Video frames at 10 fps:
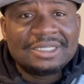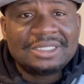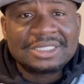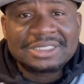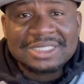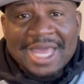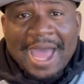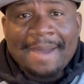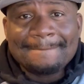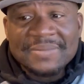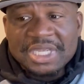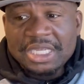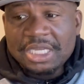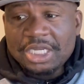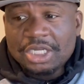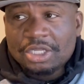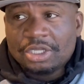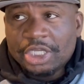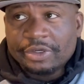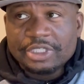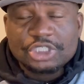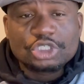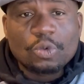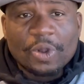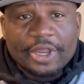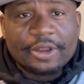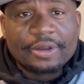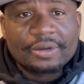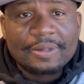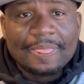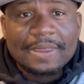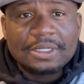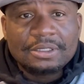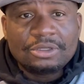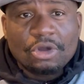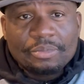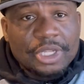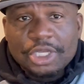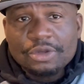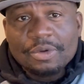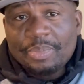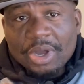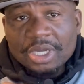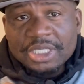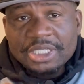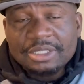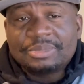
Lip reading: does not mean you're a square. Don't mean you a punk either,